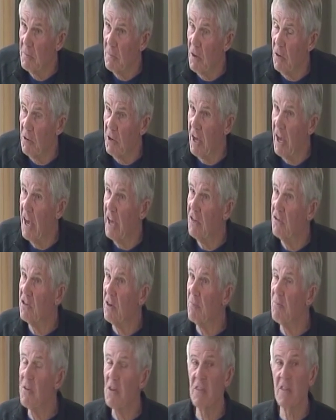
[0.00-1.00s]
Okay?
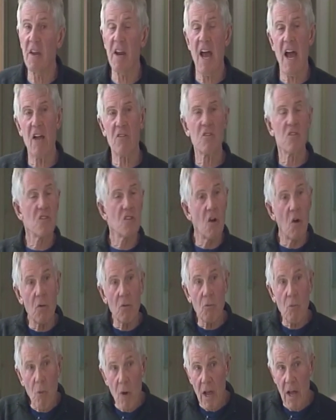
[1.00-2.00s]
Something that has its
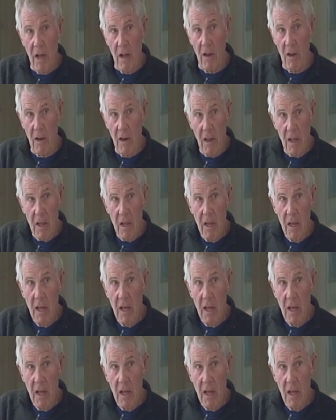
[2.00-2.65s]
own will